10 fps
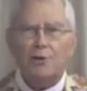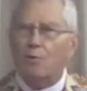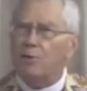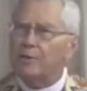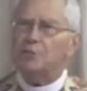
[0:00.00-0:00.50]

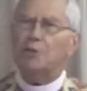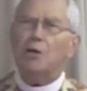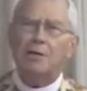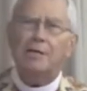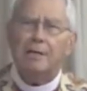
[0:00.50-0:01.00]
know what he's
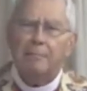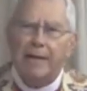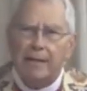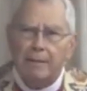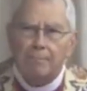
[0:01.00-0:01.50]
talking
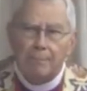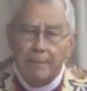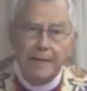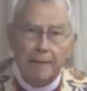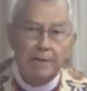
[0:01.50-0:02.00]
about. I
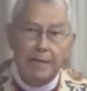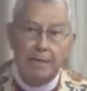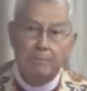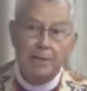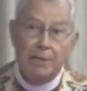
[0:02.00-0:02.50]
mean, I
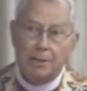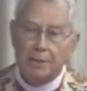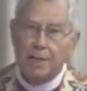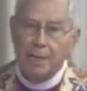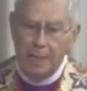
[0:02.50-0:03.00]
mean, Peter.